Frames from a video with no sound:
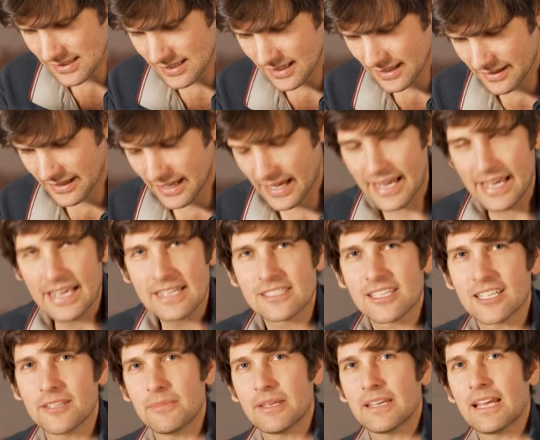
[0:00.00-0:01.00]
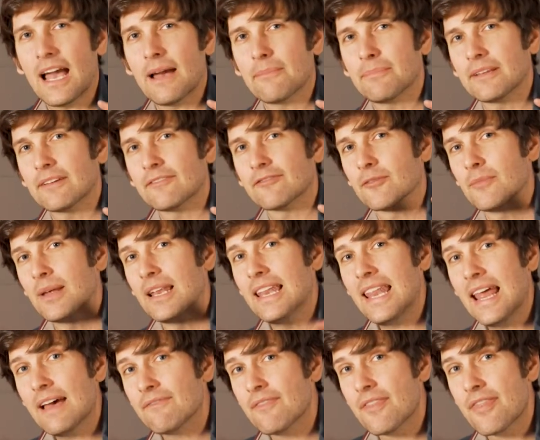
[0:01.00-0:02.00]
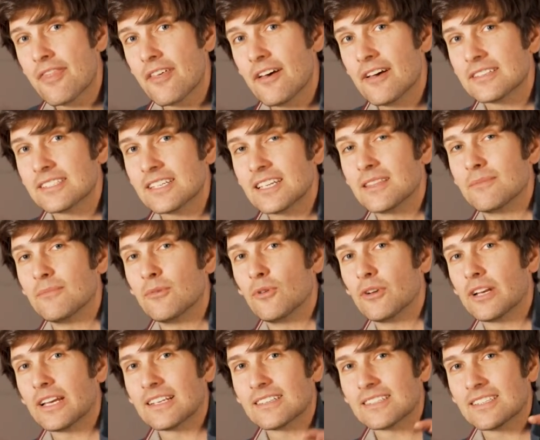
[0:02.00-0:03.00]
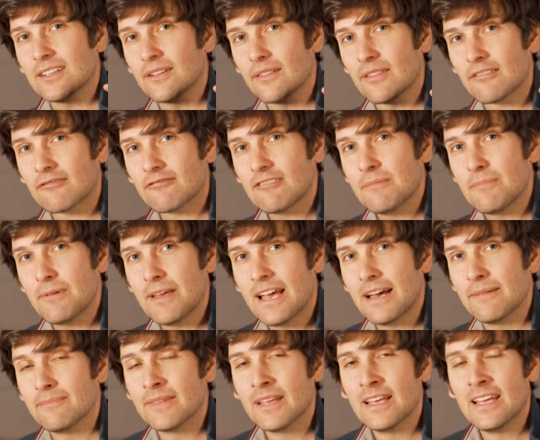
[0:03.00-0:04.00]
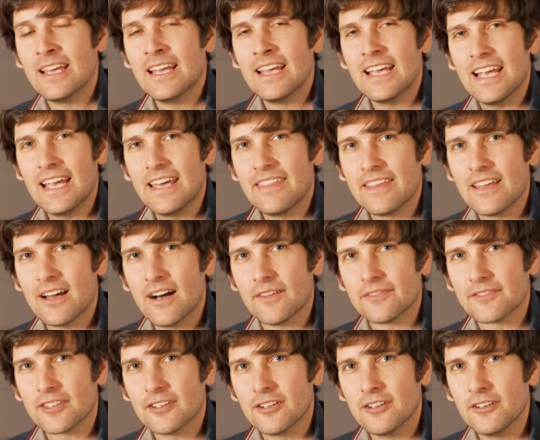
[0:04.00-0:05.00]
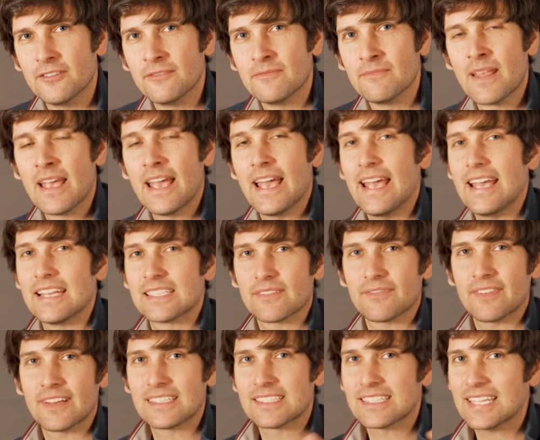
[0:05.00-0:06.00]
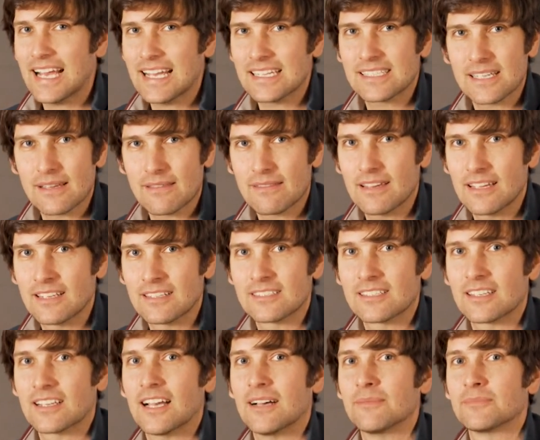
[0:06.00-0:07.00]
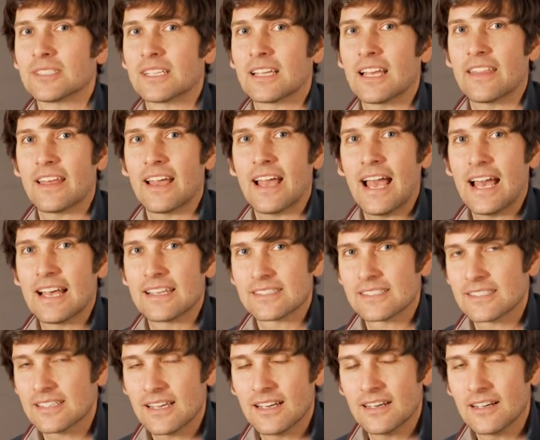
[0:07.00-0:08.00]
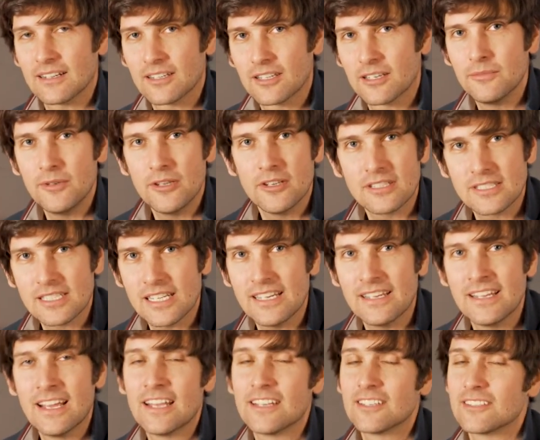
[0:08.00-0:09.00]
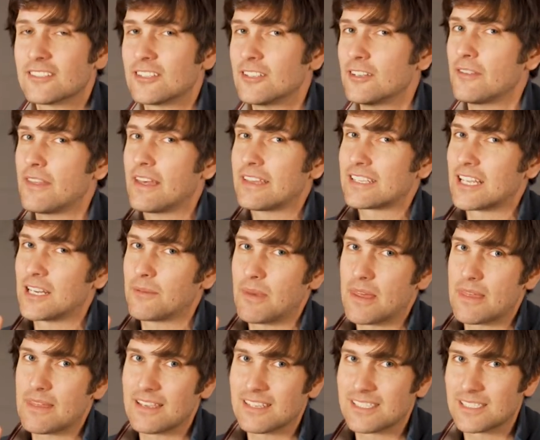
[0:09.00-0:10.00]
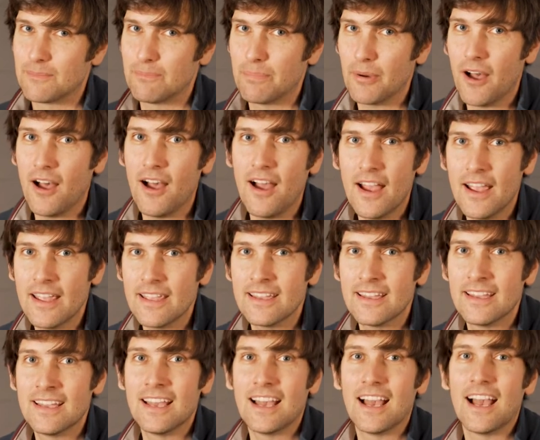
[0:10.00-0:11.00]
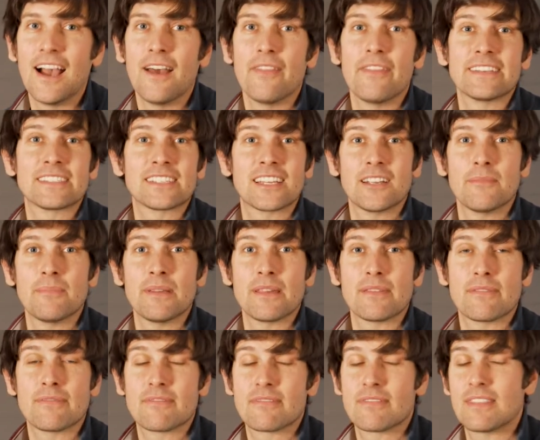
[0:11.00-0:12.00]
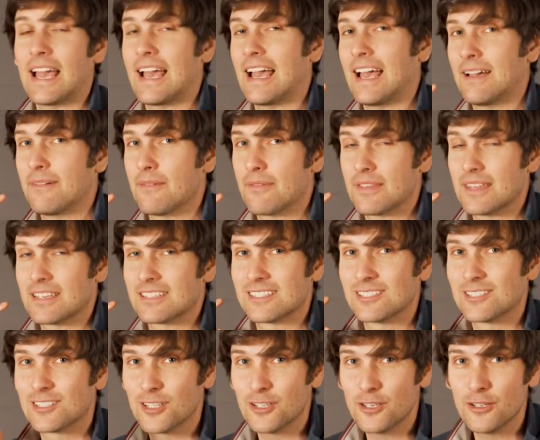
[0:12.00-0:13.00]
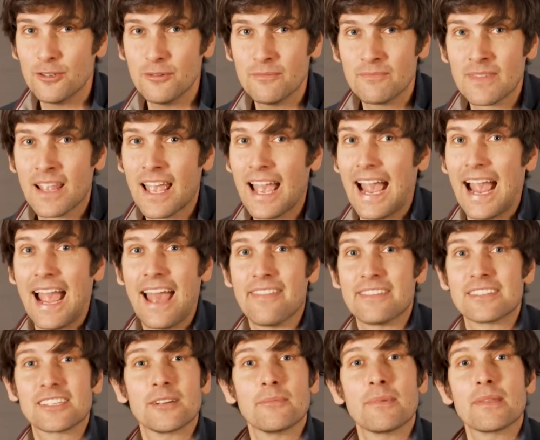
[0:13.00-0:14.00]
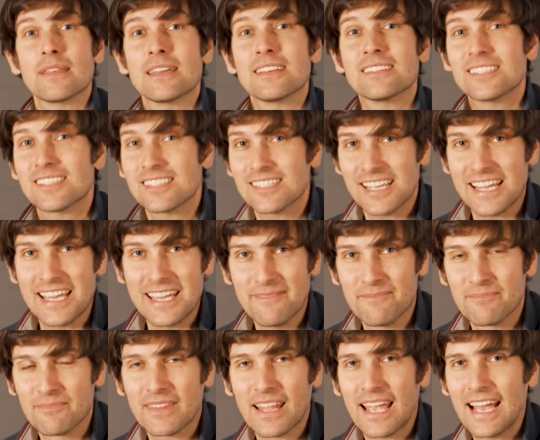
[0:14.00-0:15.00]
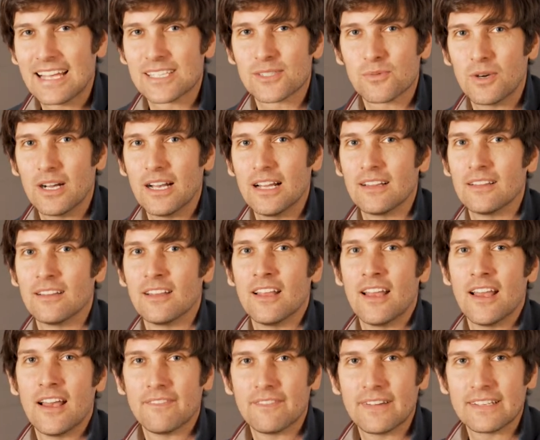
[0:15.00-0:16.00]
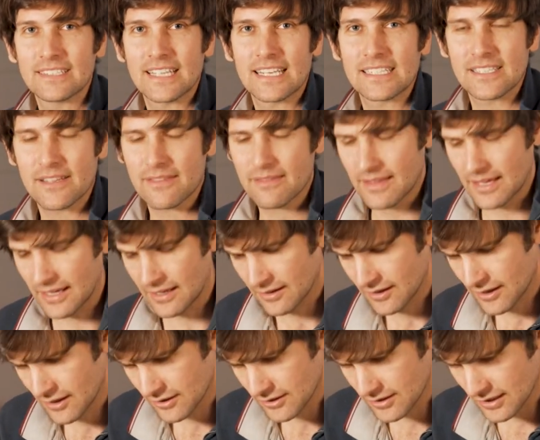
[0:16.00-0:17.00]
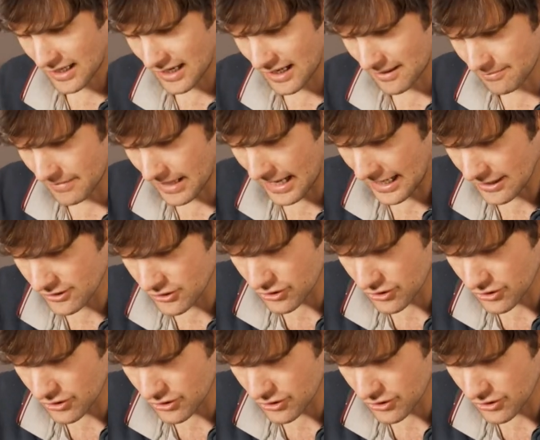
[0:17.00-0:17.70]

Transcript: Sunday, it's going to be happening from 11:30 in the morning until 3 p.m. in the afternoon. It's a fantastic thing to come together as a community. Two, there's going to be things to buy, uh, there's going to be uh, uh, things to do, and there's going to be things to see as well. Fantastic thing to come and